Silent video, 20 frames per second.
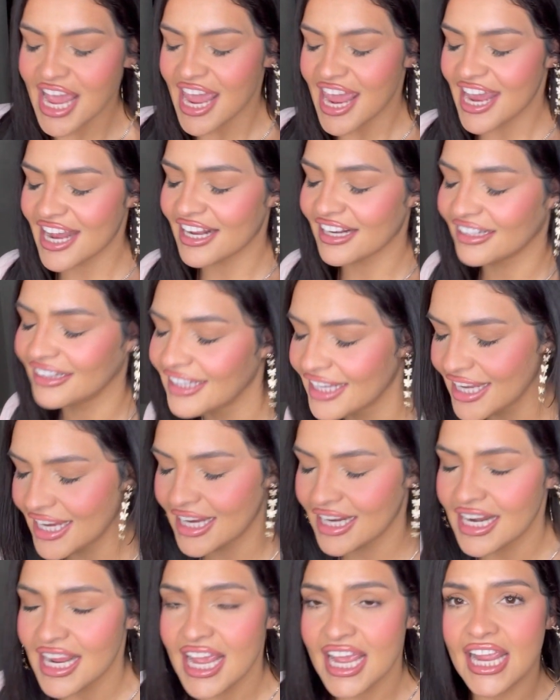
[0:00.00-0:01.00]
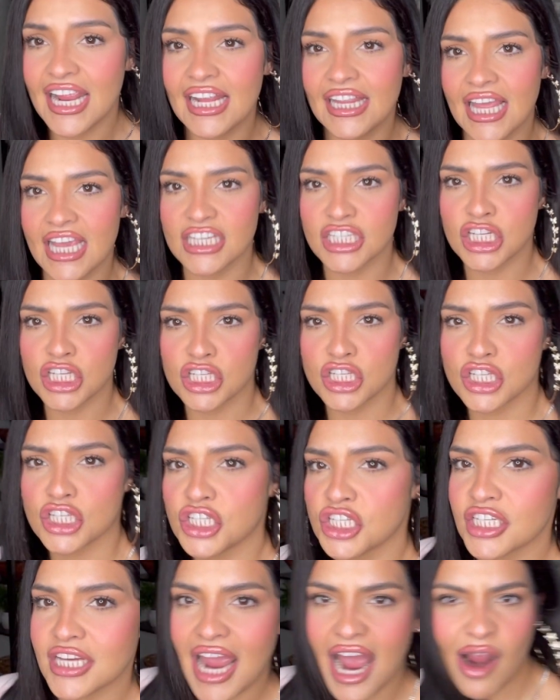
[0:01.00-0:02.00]
and clean and like she just
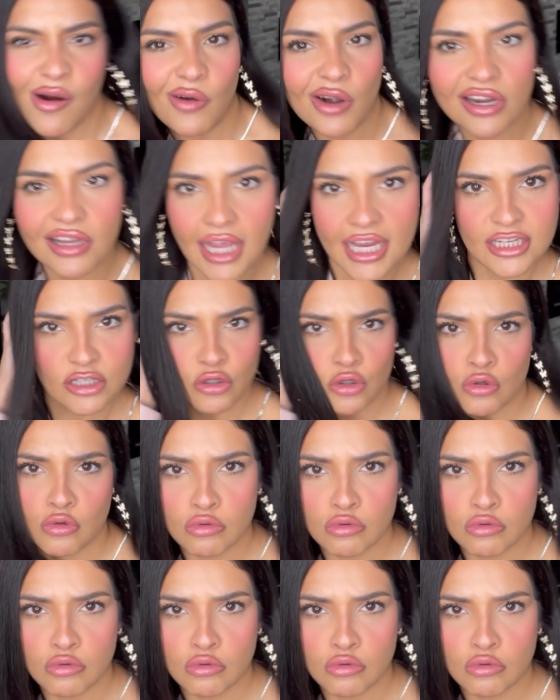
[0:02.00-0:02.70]
showered, like